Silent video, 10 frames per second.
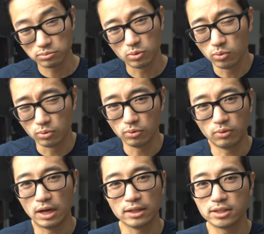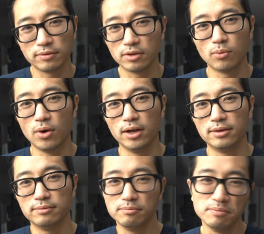relatively
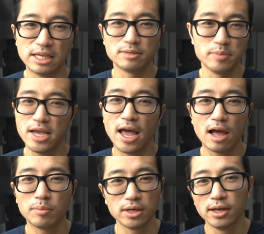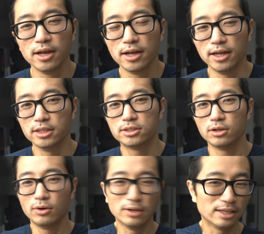what makes me happy. And
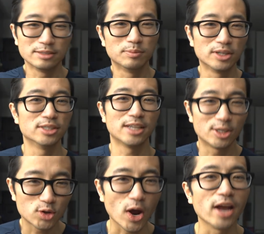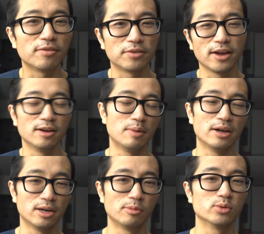so as much as I try to forget
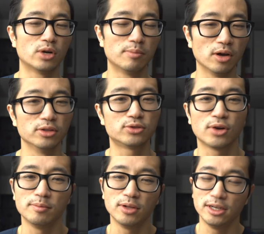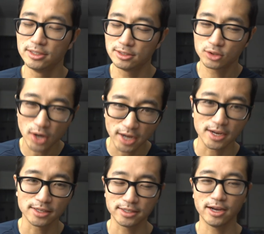about numbers when I'm on the treadmill and try
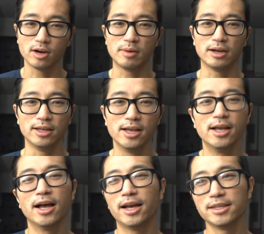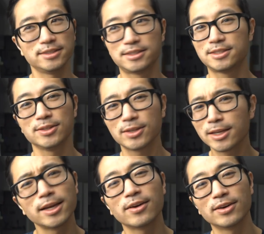not to care about it, I still
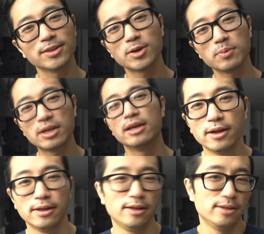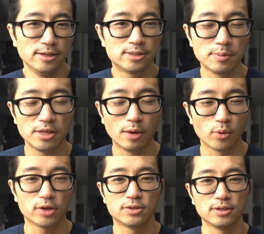care a little bit. It's something that
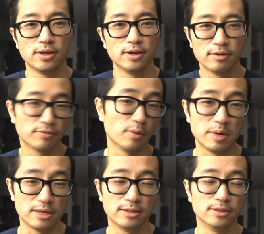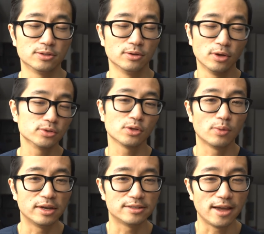works for me. So those are the
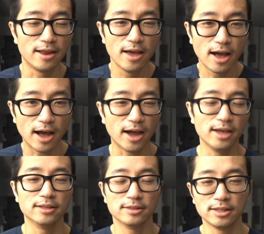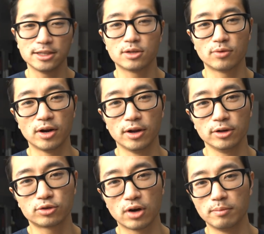ways that I like to run on
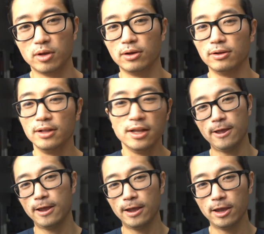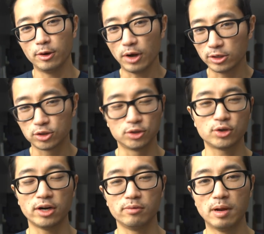a treadmill, and I just
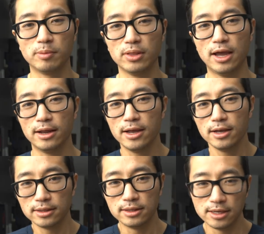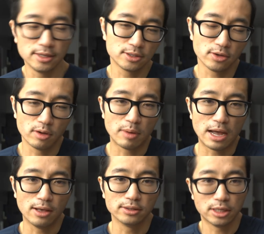try to remember that these are the
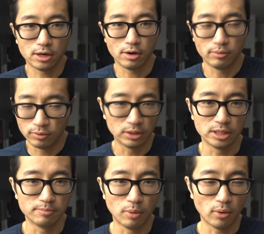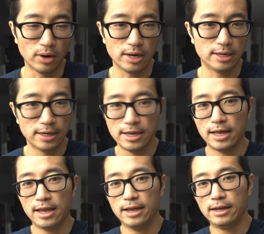miles that are really boring
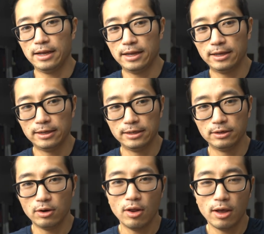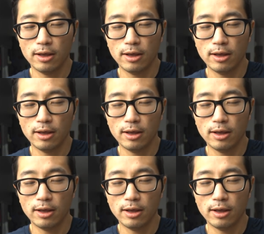and